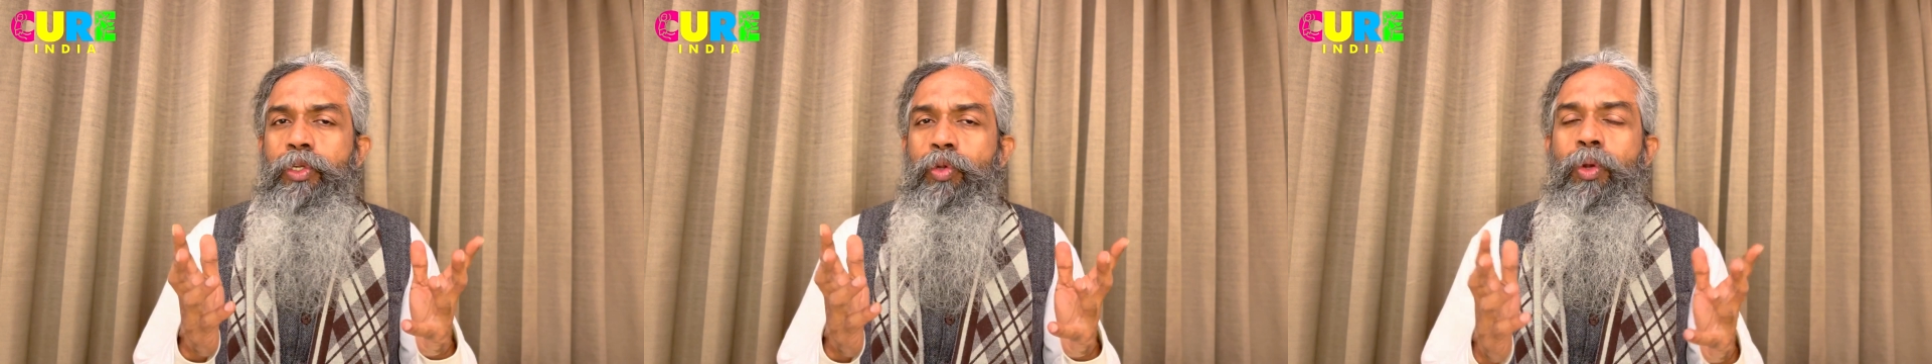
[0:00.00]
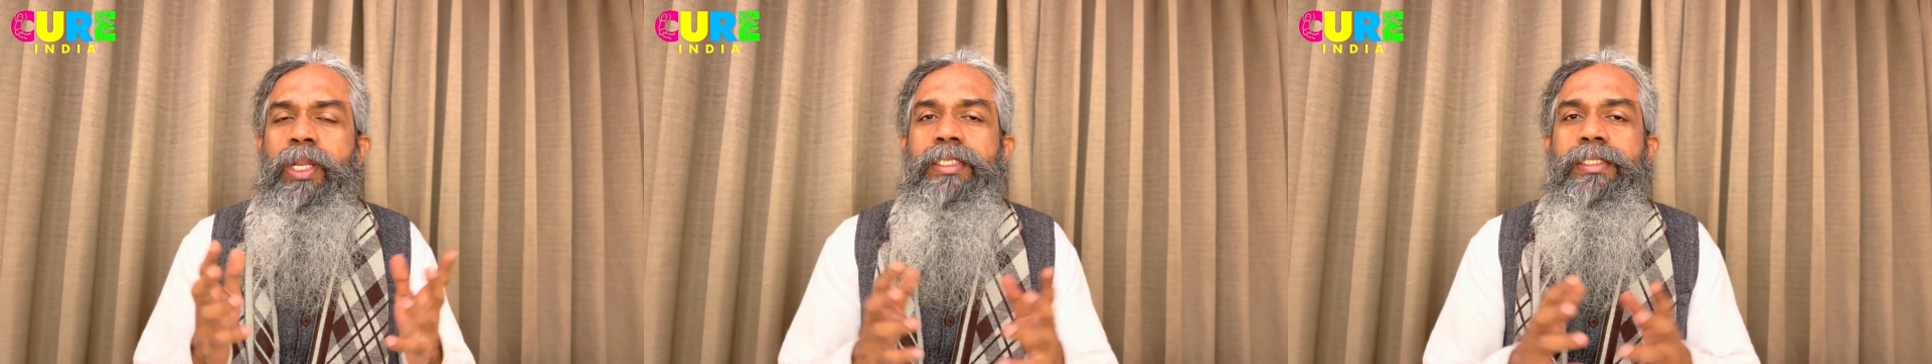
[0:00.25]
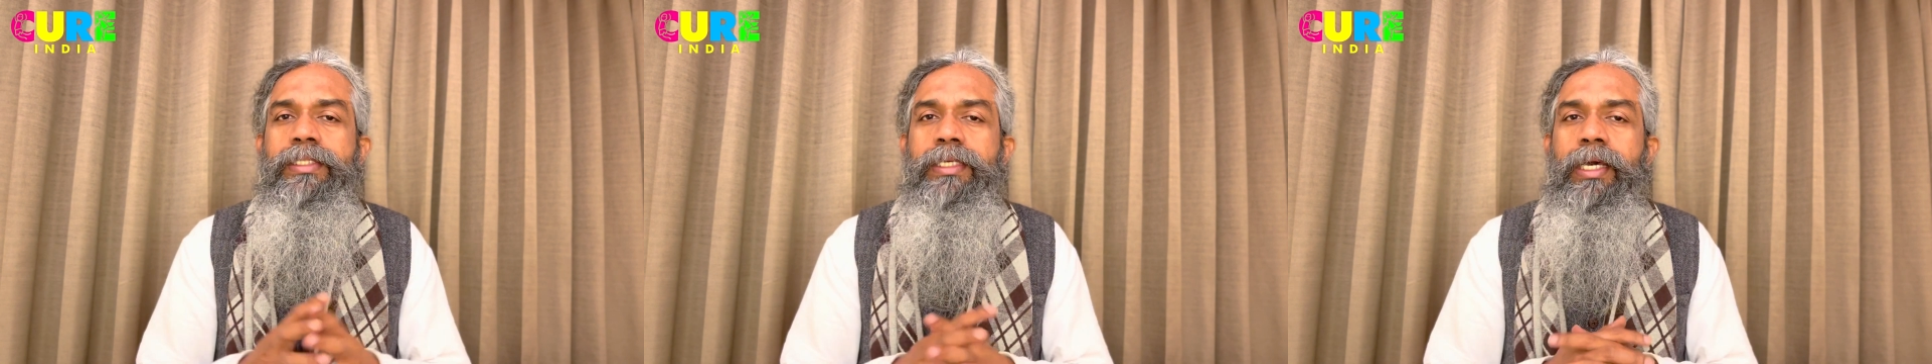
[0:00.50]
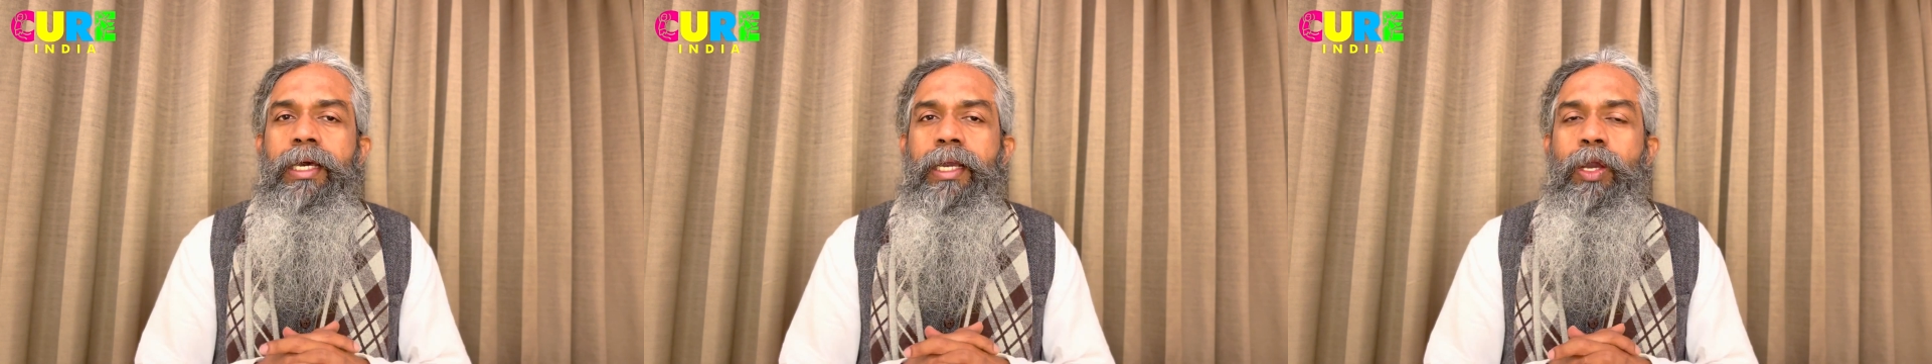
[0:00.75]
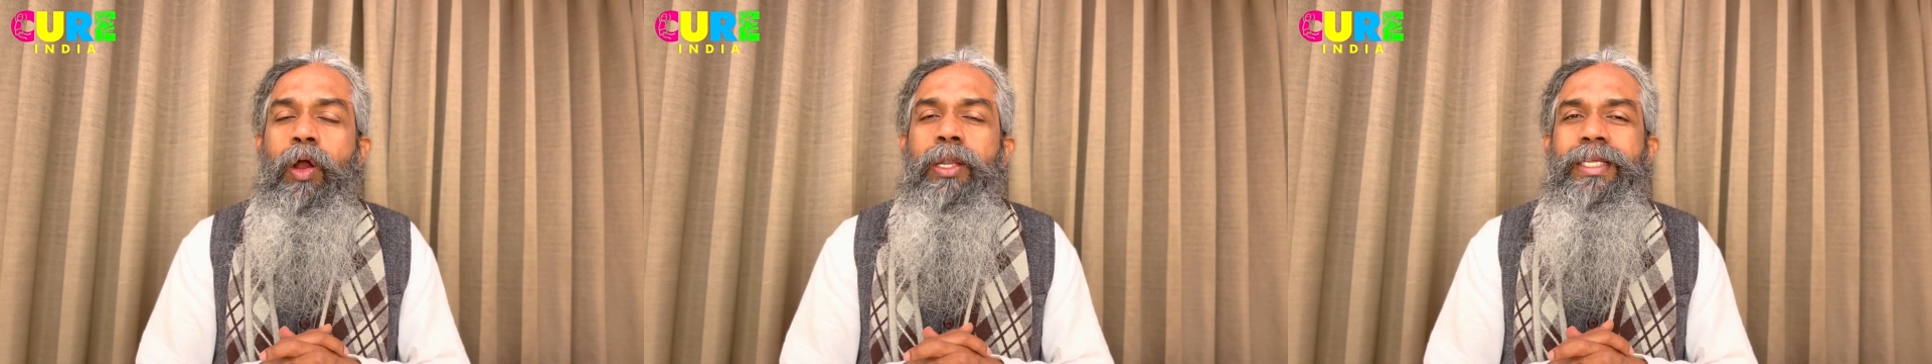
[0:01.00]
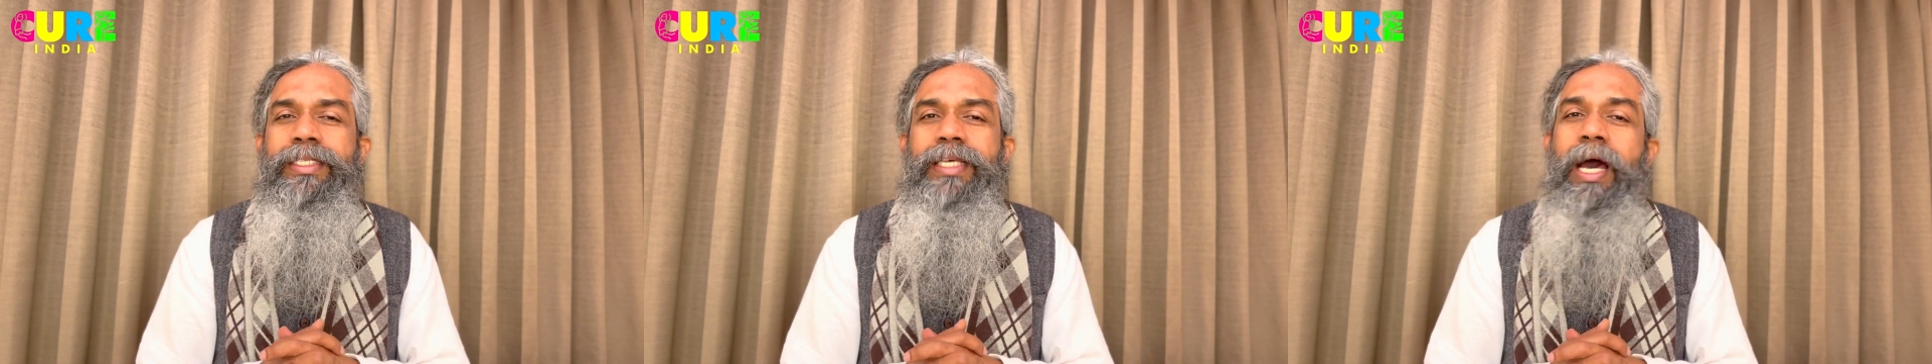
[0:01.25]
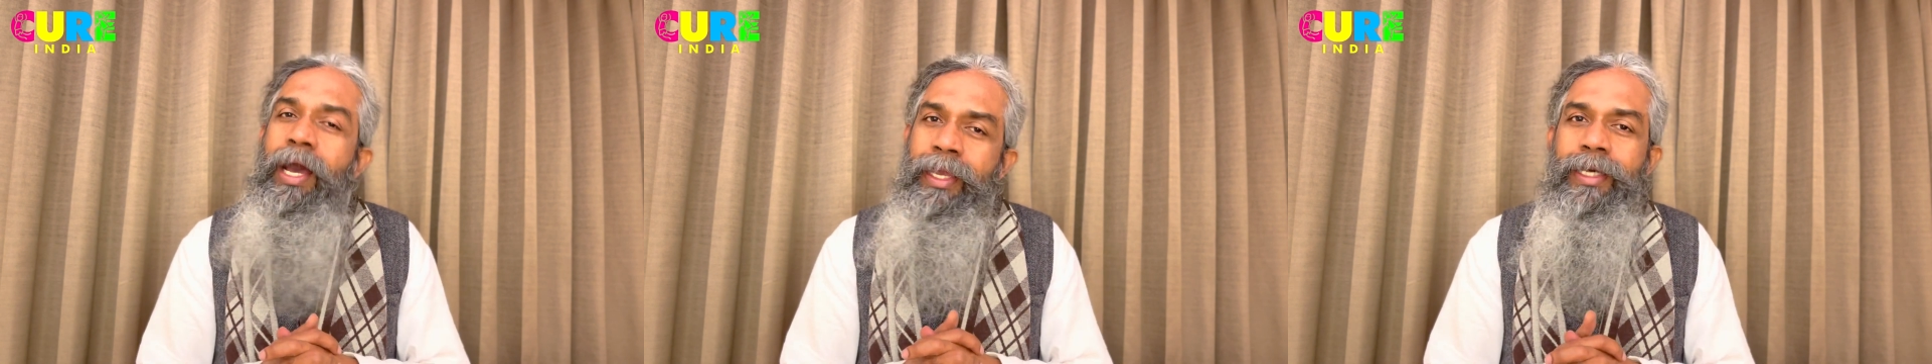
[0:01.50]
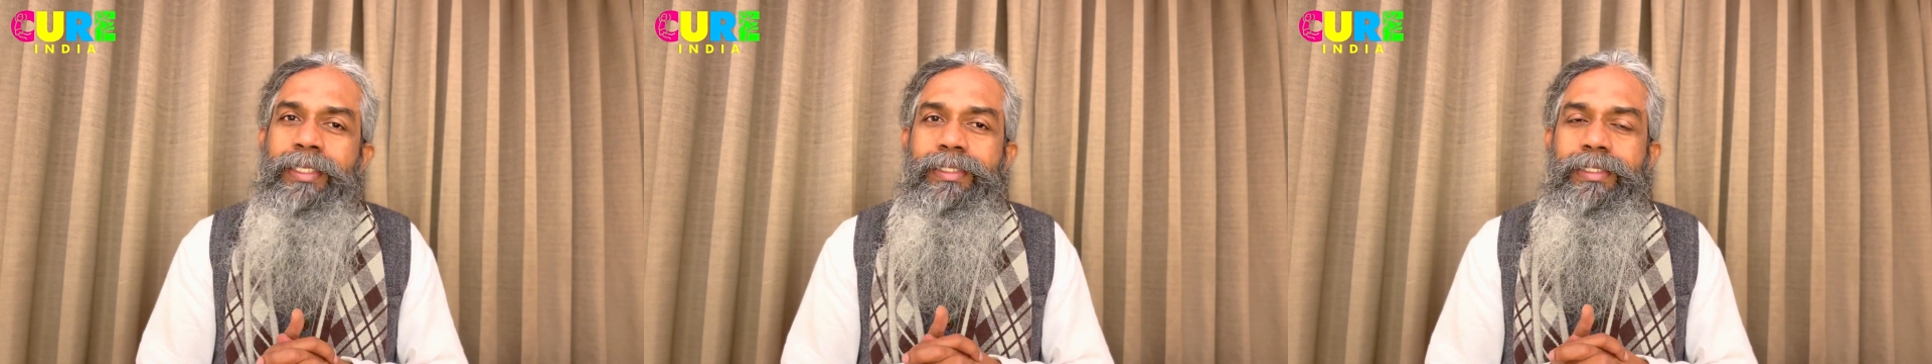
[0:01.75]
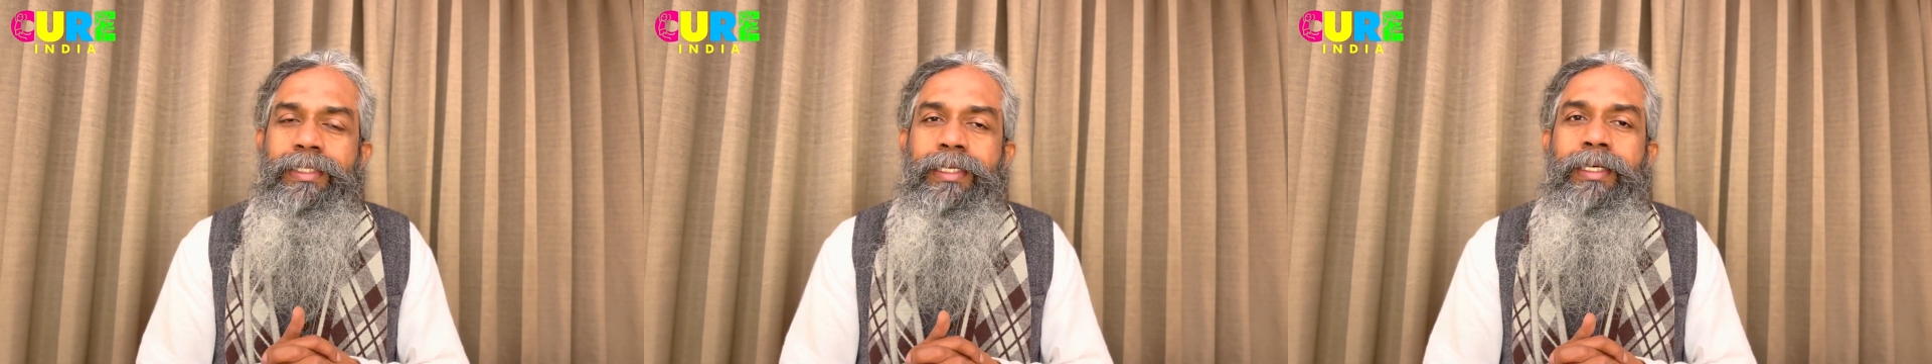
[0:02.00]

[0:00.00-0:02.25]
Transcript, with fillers: known as, uh, called as Ayas.